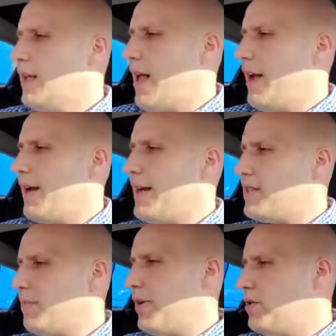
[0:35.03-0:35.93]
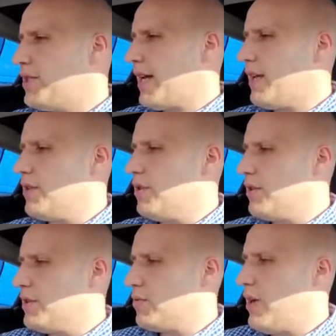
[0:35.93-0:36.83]
and I suppose I can do
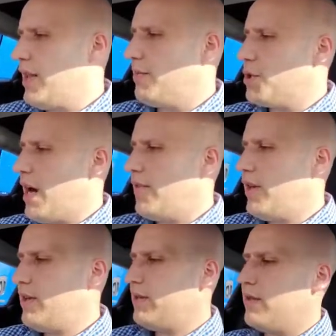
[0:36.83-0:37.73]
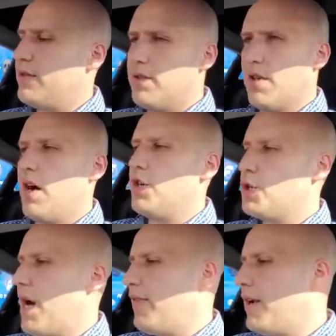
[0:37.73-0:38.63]
this while I'm driving because the car is
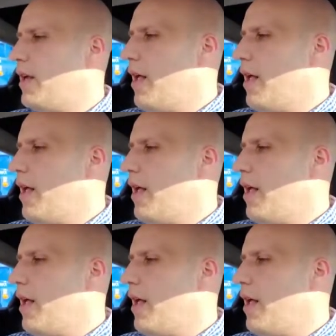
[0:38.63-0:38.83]
driving.